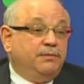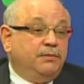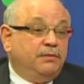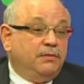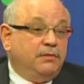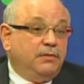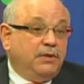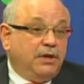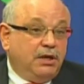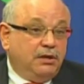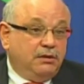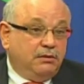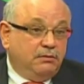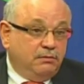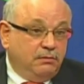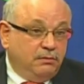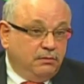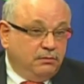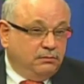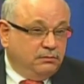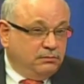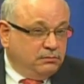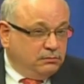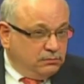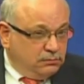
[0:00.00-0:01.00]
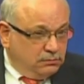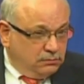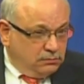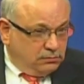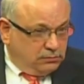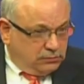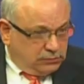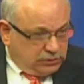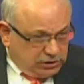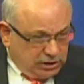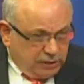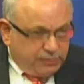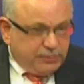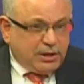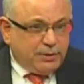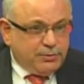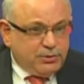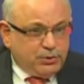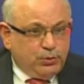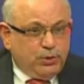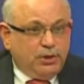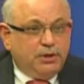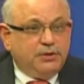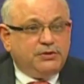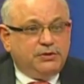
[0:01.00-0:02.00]
That sometimes
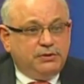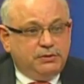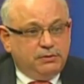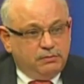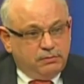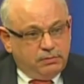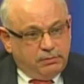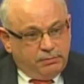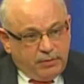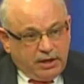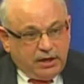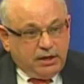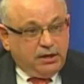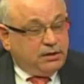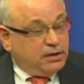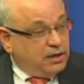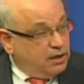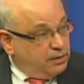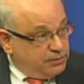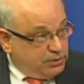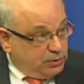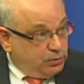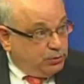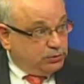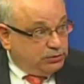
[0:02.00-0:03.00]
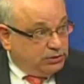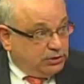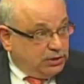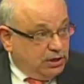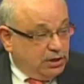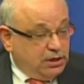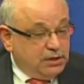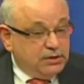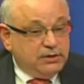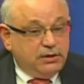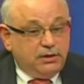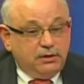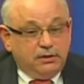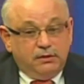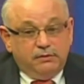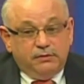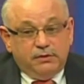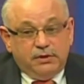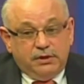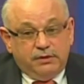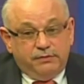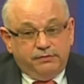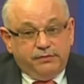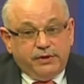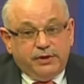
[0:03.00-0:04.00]
works, many times it does, and
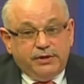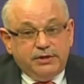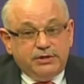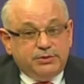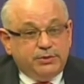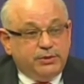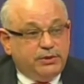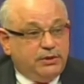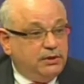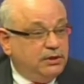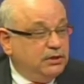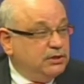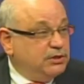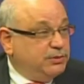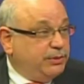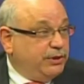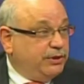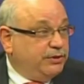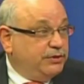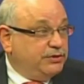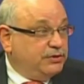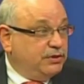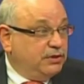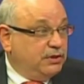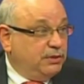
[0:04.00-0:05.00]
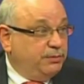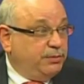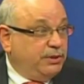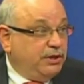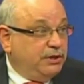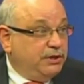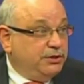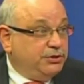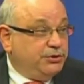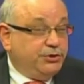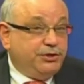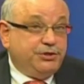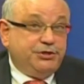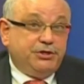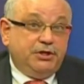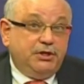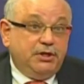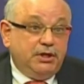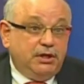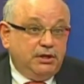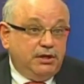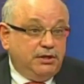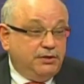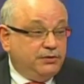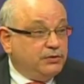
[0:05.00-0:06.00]
it varies with the experience of the pediatrician
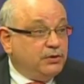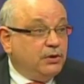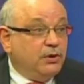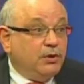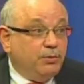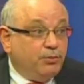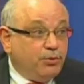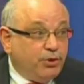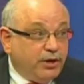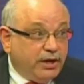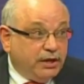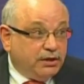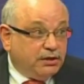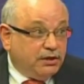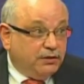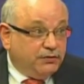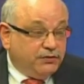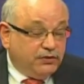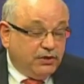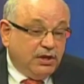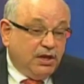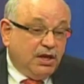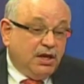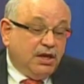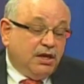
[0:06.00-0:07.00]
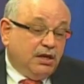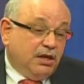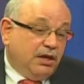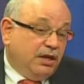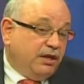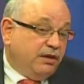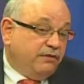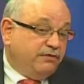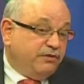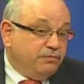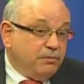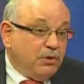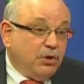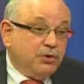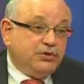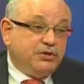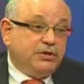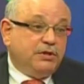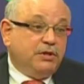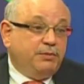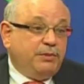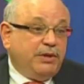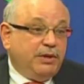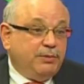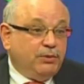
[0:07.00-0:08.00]
and his or her practice. If most of
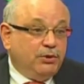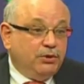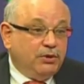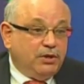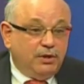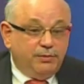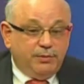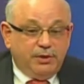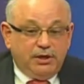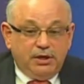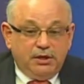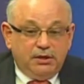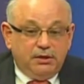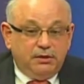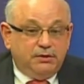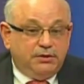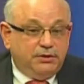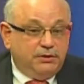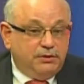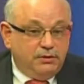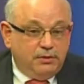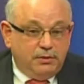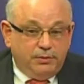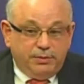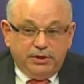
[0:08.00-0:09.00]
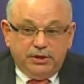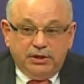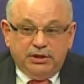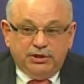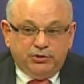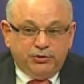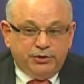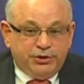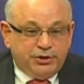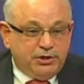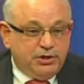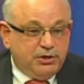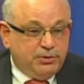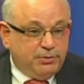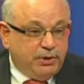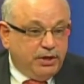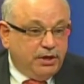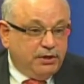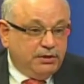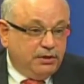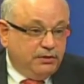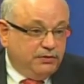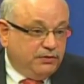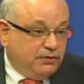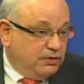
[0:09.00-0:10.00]
the people coming into the pediatrician's
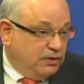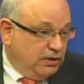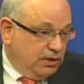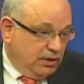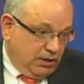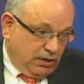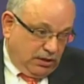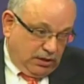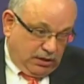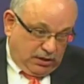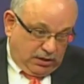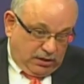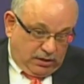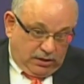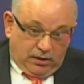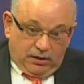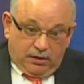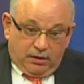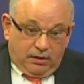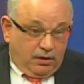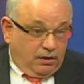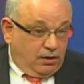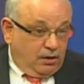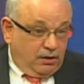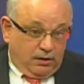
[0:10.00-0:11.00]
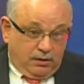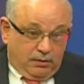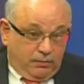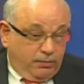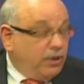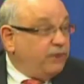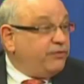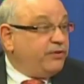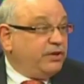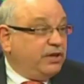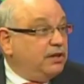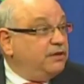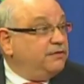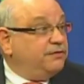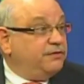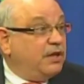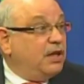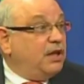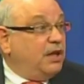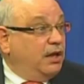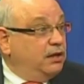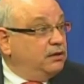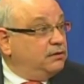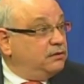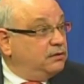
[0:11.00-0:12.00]
practice are perfectly
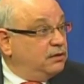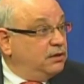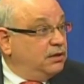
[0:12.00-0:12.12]
fine,